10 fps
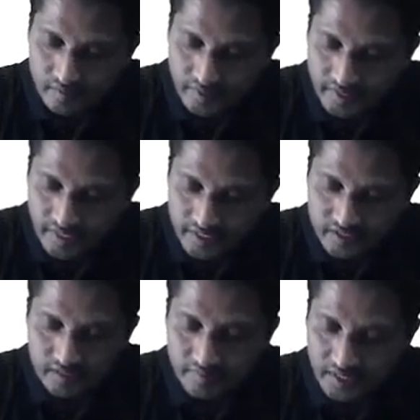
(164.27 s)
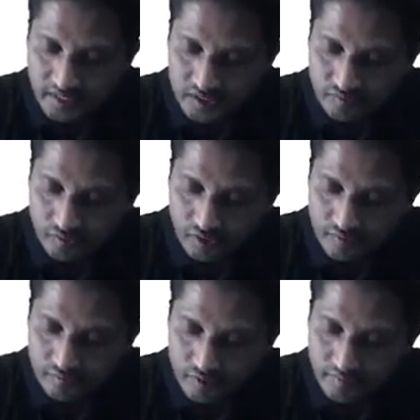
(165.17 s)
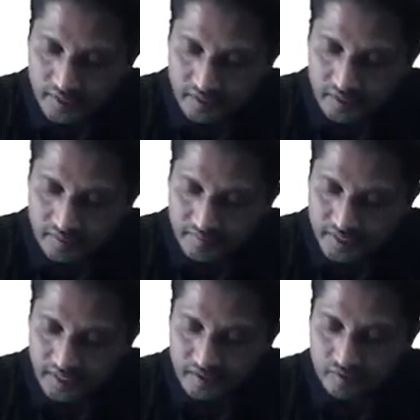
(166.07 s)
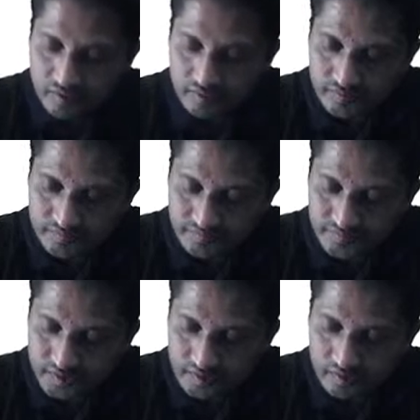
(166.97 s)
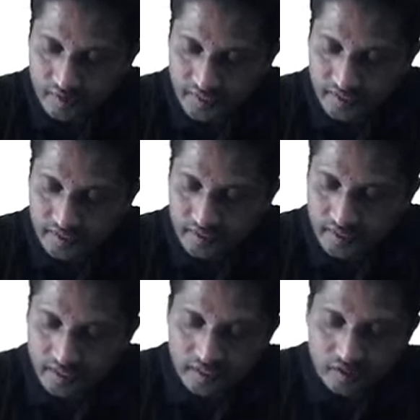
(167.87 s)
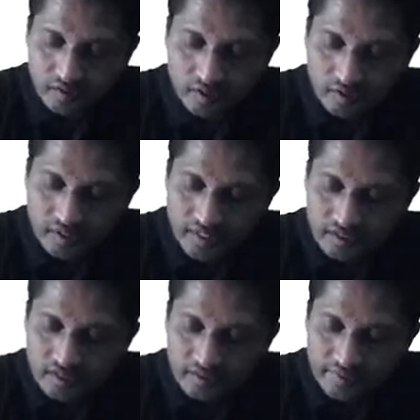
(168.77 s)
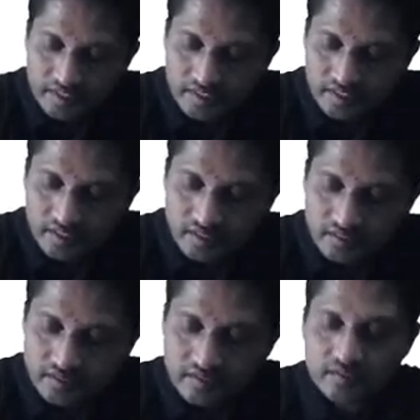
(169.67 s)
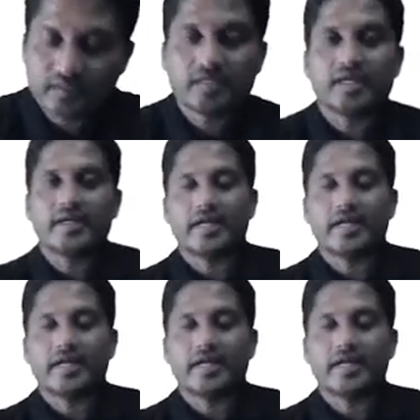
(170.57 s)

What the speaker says: A dash is a matrix of order 4 by 3, B I don't know. Right, now according to the question, A